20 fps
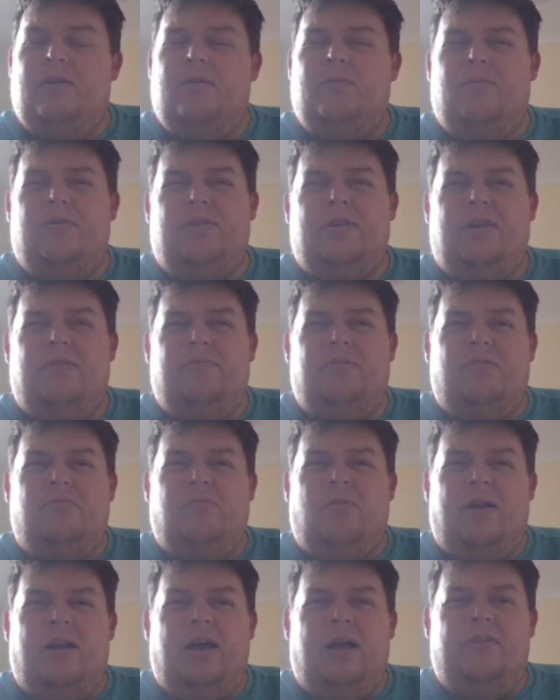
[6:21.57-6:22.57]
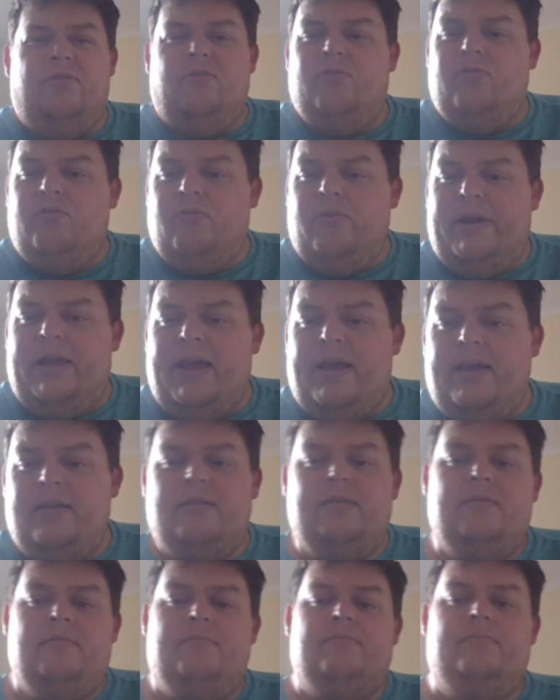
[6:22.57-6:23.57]
which gives us what, 128?
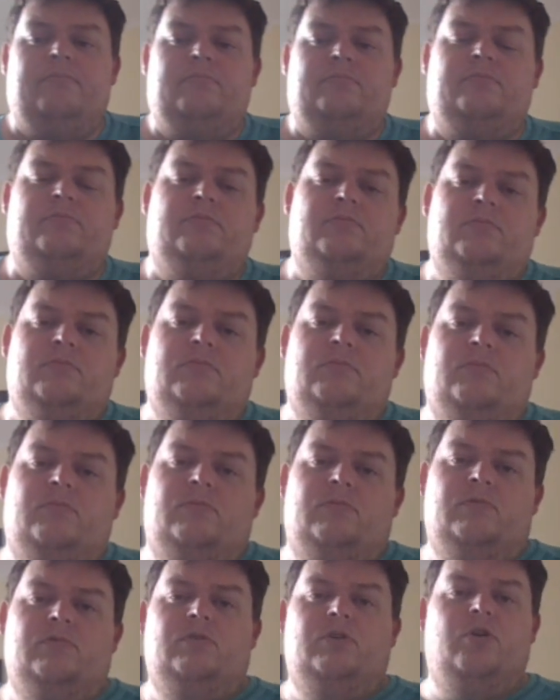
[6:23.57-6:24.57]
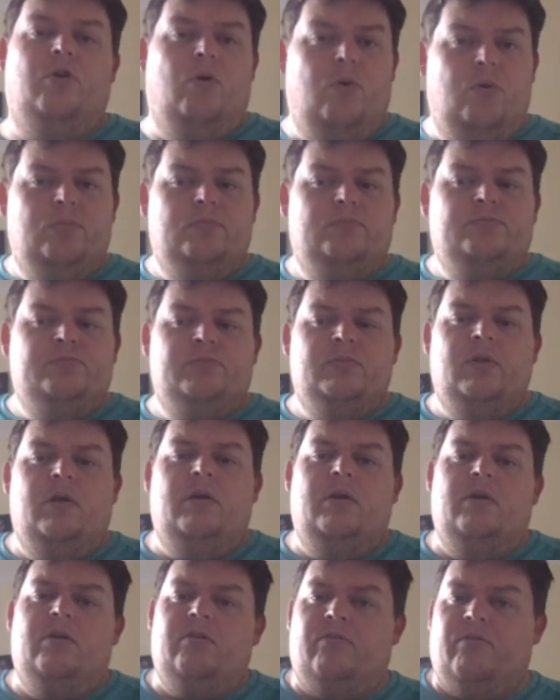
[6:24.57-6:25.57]
Cool.
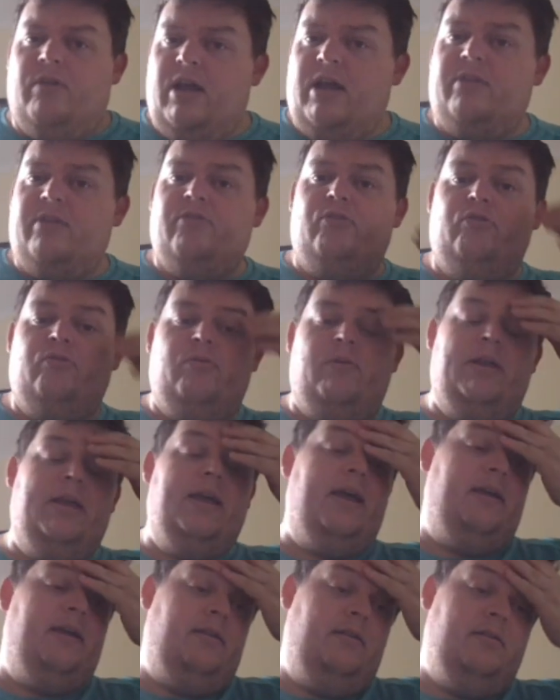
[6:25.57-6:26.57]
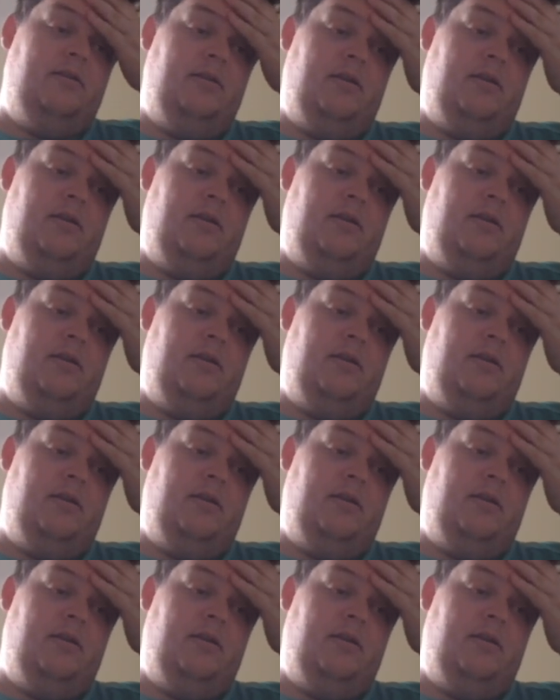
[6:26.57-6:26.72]
So on 128,